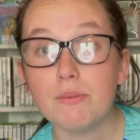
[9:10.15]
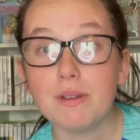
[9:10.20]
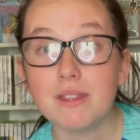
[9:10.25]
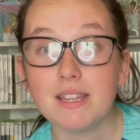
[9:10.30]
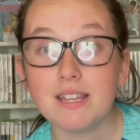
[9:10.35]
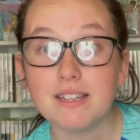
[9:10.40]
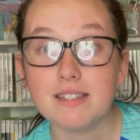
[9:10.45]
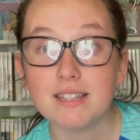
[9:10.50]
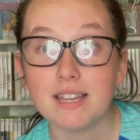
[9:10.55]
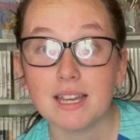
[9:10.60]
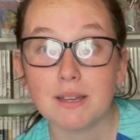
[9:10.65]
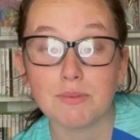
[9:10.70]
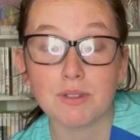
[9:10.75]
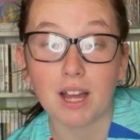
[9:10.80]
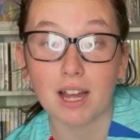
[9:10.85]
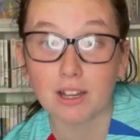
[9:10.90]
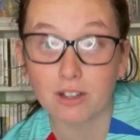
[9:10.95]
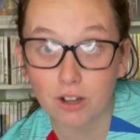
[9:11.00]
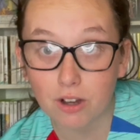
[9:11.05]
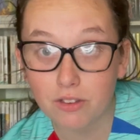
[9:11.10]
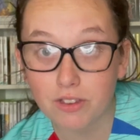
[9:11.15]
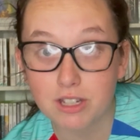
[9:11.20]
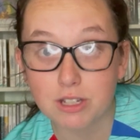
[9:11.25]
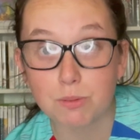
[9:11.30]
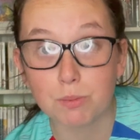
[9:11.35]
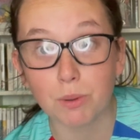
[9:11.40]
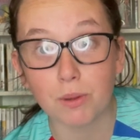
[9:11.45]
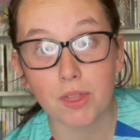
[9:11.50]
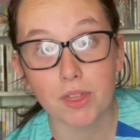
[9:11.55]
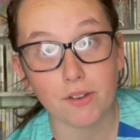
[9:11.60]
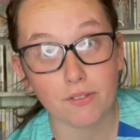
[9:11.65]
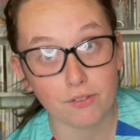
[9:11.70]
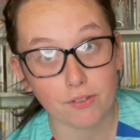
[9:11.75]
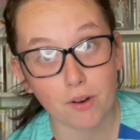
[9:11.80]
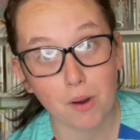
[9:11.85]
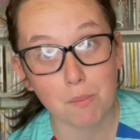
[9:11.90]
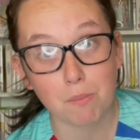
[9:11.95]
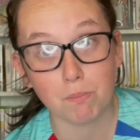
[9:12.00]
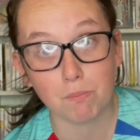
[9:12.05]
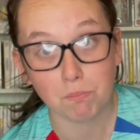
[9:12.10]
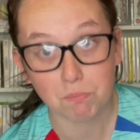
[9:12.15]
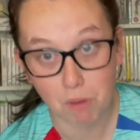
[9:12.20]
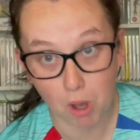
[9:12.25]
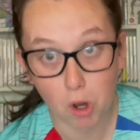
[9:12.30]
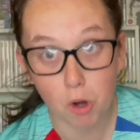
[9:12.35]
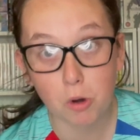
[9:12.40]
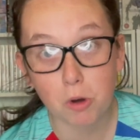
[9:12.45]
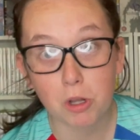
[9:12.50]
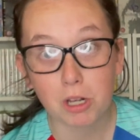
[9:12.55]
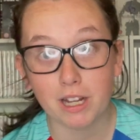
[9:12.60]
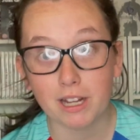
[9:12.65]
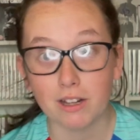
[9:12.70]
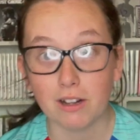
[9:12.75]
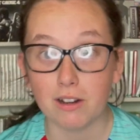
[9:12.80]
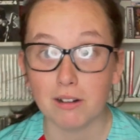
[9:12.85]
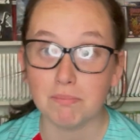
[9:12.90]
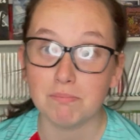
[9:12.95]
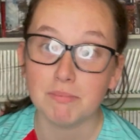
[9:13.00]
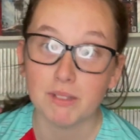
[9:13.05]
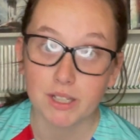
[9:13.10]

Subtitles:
of these games that I got this month are from a haul I got